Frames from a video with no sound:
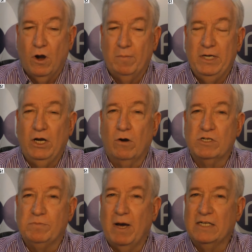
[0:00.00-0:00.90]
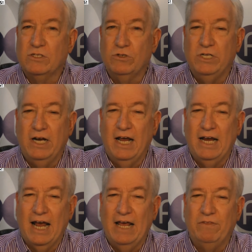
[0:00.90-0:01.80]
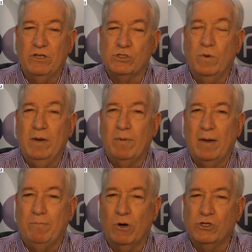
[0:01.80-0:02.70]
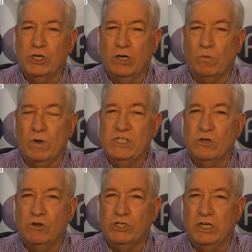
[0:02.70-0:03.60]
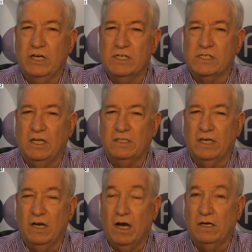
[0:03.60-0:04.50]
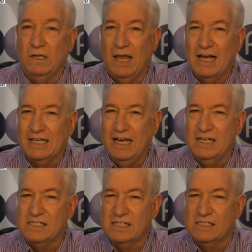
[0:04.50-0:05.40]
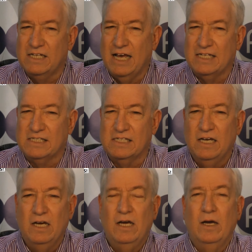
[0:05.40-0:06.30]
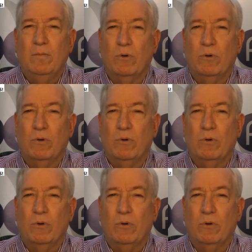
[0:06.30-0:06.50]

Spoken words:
RBDR is sponsored today and this week by Burschick Research and Consulting, unlocking success.